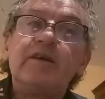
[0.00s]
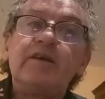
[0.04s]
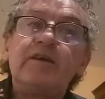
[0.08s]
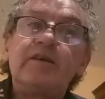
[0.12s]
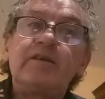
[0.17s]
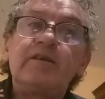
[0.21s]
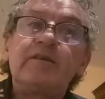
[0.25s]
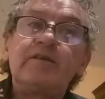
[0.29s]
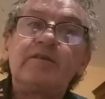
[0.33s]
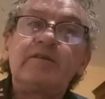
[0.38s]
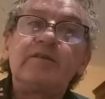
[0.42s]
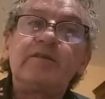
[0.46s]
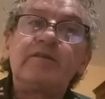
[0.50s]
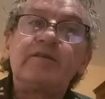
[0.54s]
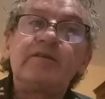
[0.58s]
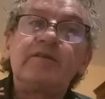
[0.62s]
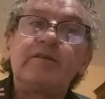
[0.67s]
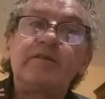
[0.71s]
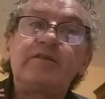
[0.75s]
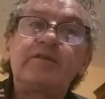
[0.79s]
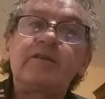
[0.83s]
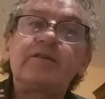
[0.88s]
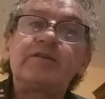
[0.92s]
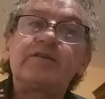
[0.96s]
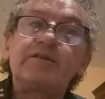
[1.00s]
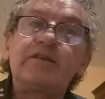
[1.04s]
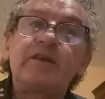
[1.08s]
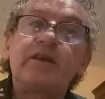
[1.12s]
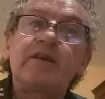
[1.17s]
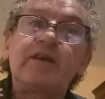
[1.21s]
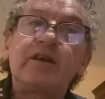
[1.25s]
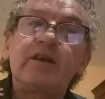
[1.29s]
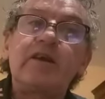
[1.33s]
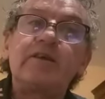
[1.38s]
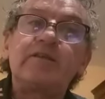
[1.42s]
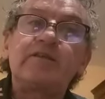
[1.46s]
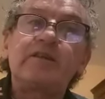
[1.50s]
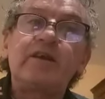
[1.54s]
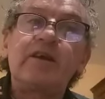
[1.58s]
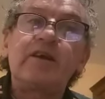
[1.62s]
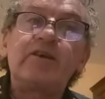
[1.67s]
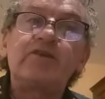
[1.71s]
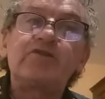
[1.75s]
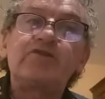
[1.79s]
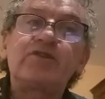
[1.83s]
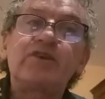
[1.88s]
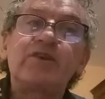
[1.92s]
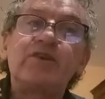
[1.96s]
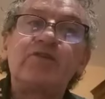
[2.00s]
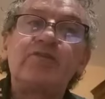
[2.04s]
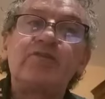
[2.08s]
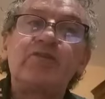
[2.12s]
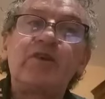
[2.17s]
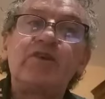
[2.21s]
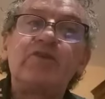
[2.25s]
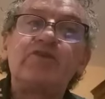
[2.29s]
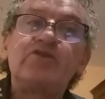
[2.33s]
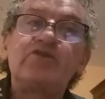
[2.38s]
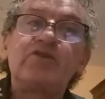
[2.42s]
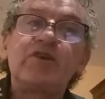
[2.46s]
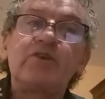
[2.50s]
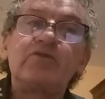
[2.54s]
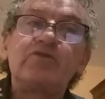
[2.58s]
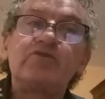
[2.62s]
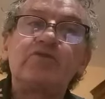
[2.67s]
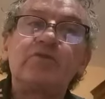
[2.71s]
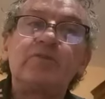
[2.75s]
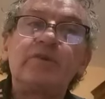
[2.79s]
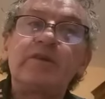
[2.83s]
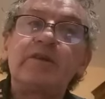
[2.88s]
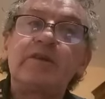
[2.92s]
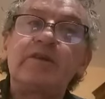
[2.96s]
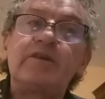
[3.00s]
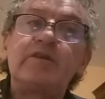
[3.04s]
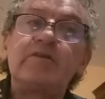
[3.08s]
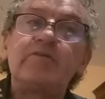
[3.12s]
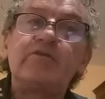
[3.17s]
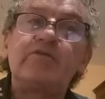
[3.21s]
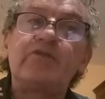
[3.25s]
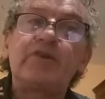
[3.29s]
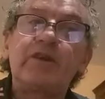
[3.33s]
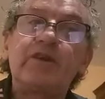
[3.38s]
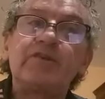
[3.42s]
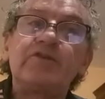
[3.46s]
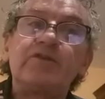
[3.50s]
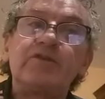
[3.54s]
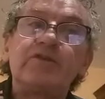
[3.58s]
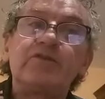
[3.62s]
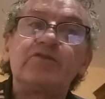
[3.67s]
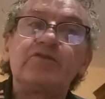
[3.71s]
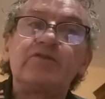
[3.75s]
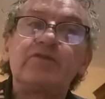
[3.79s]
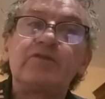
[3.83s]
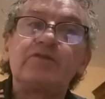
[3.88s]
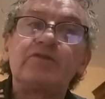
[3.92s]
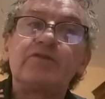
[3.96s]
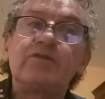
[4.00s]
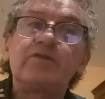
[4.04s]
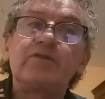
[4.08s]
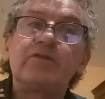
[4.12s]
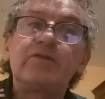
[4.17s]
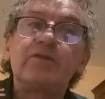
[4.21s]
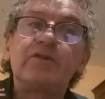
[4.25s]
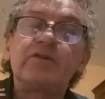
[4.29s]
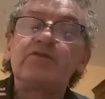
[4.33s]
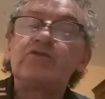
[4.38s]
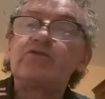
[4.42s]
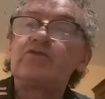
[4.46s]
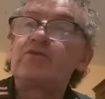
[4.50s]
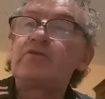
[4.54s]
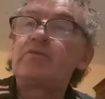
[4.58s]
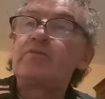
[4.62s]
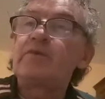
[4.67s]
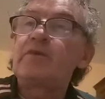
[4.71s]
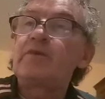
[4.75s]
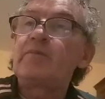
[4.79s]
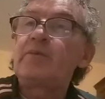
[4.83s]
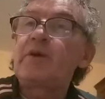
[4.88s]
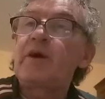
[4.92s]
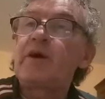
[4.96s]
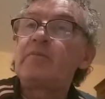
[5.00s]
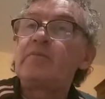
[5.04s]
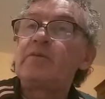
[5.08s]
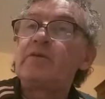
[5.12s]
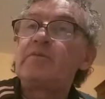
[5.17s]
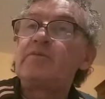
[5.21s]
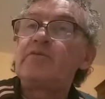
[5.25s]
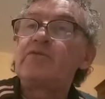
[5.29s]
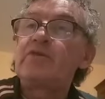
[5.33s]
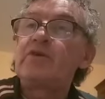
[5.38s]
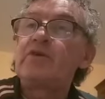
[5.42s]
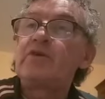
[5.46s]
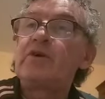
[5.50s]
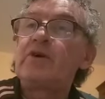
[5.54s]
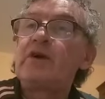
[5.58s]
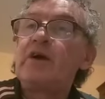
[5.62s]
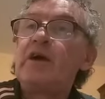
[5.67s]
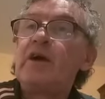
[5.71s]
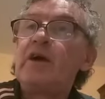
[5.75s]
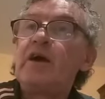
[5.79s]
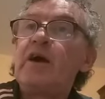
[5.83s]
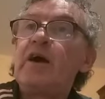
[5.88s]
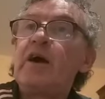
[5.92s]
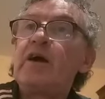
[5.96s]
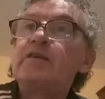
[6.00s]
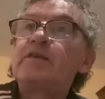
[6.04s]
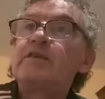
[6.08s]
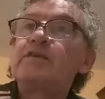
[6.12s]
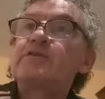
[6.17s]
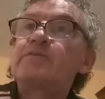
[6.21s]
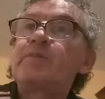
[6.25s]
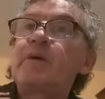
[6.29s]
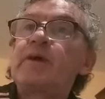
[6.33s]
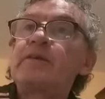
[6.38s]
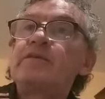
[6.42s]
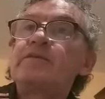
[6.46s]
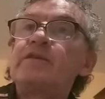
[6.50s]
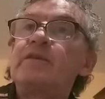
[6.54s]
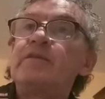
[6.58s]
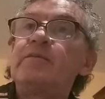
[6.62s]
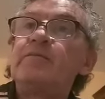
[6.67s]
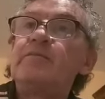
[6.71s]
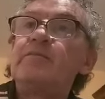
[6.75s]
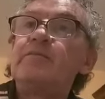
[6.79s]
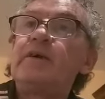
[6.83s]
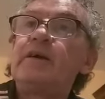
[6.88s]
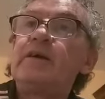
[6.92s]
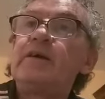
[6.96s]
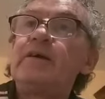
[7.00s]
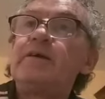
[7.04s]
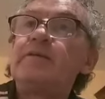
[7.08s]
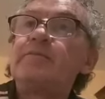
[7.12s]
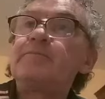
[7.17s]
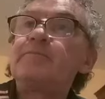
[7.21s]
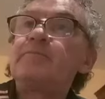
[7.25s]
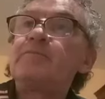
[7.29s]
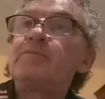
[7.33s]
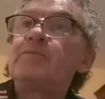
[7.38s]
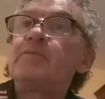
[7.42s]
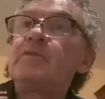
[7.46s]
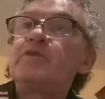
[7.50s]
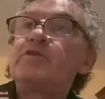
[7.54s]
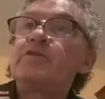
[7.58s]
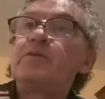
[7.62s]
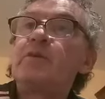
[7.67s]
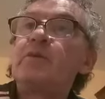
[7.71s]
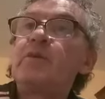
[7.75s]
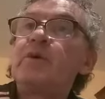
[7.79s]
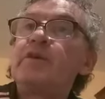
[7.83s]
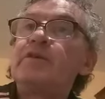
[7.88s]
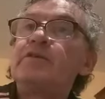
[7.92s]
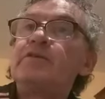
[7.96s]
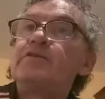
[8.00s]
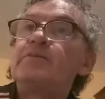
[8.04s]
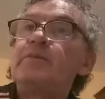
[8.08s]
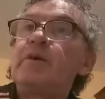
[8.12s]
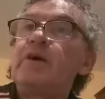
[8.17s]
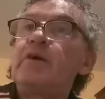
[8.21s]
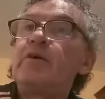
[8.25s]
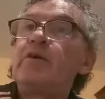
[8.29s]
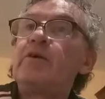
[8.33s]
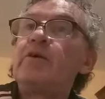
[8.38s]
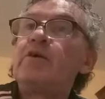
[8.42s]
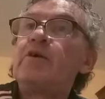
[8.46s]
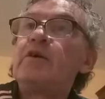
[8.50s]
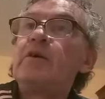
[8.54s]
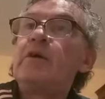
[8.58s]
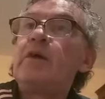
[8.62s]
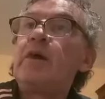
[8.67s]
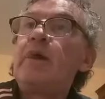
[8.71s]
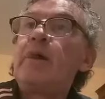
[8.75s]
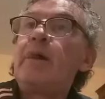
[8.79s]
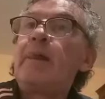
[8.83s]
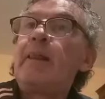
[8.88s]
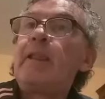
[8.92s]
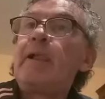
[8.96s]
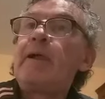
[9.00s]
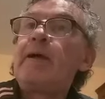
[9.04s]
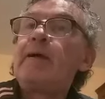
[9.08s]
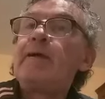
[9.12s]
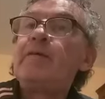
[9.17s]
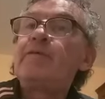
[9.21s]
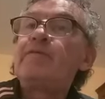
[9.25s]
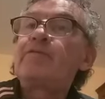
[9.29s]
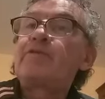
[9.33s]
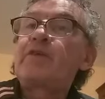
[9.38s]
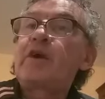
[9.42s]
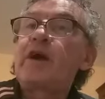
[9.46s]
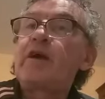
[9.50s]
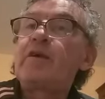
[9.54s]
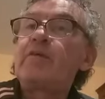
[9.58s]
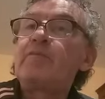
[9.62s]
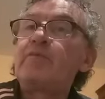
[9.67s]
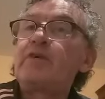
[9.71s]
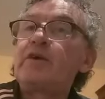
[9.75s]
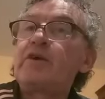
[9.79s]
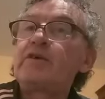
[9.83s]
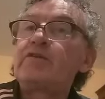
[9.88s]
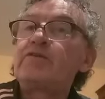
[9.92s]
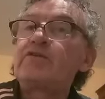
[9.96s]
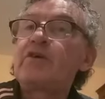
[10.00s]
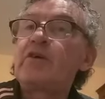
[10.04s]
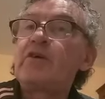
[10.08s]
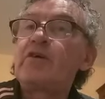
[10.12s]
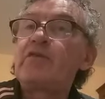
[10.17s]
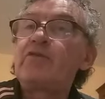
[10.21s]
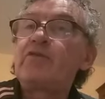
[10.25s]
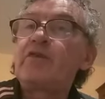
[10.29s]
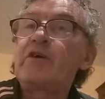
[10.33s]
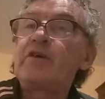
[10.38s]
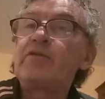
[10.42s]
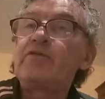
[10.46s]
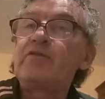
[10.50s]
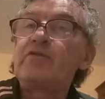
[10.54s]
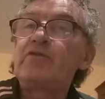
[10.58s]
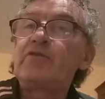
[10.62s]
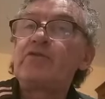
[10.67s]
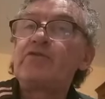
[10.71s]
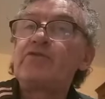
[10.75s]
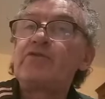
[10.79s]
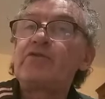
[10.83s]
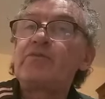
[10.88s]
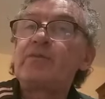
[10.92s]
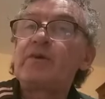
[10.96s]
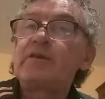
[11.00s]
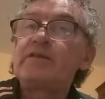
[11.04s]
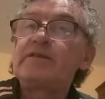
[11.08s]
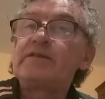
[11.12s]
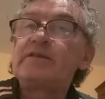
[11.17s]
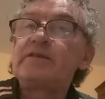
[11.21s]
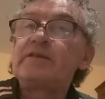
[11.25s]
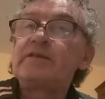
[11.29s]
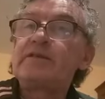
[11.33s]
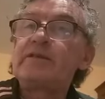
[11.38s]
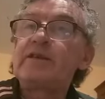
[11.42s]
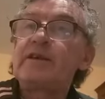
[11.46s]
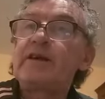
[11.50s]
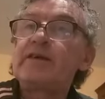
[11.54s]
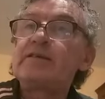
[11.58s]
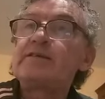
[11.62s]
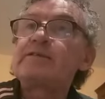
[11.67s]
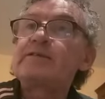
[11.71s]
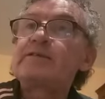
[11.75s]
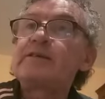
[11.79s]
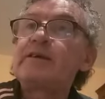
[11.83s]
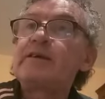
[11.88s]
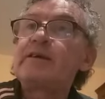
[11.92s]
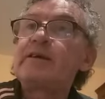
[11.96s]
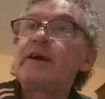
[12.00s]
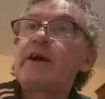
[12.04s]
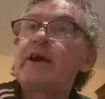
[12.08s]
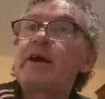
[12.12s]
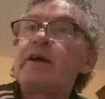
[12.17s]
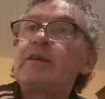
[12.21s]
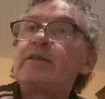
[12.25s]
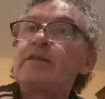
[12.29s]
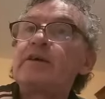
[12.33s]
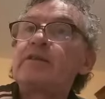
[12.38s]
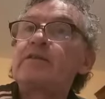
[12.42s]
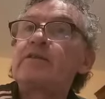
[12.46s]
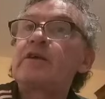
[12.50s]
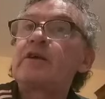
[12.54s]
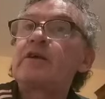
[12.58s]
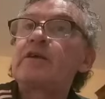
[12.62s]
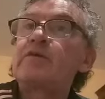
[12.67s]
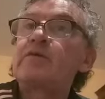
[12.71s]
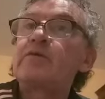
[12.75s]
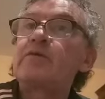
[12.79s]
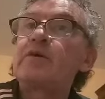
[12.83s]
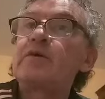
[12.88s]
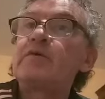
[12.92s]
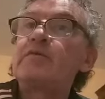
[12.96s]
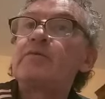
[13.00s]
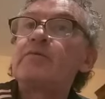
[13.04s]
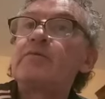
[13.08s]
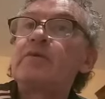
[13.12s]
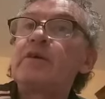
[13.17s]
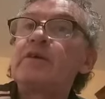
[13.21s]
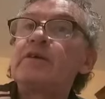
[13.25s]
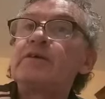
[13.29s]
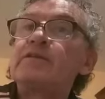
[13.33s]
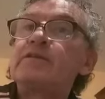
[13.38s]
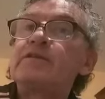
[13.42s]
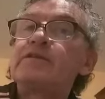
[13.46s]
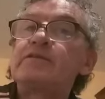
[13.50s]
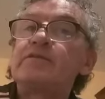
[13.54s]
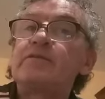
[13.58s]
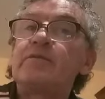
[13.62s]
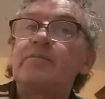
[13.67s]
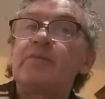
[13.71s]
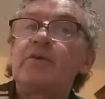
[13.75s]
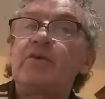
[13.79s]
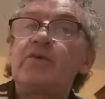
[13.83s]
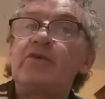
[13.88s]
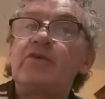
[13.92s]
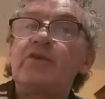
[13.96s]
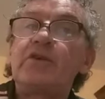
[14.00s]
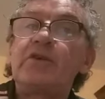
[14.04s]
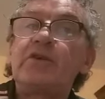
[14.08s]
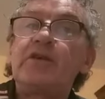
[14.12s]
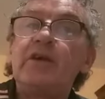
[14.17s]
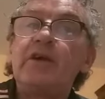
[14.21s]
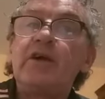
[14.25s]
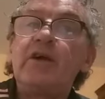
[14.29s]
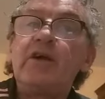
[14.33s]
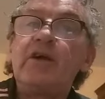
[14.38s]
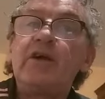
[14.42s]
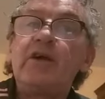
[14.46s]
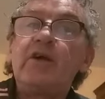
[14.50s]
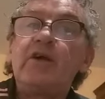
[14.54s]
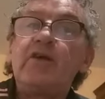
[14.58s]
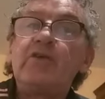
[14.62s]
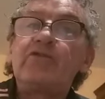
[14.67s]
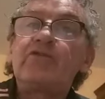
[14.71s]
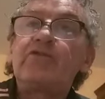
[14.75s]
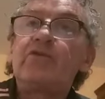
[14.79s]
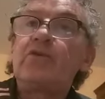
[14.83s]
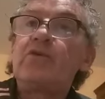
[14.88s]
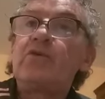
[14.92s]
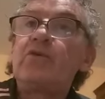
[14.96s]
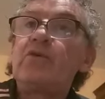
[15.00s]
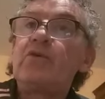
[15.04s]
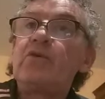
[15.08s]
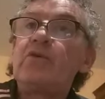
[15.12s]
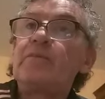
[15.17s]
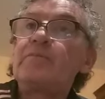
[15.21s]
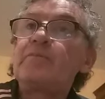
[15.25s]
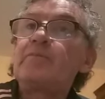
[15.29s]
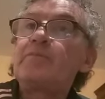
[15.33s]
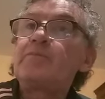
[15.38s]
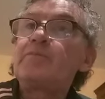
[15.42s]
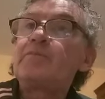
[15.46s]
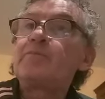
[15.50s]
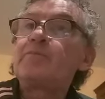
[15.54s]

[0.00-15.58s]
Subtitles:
it didn't take a lot the last day of energy out of him. He didn't lose a lot of energy, so it shouldn't be a problem. So I'd expect him to be winning tomorrow if the handbrake is off and if he runs as well as he did the last day and that the weight isn't a burden. So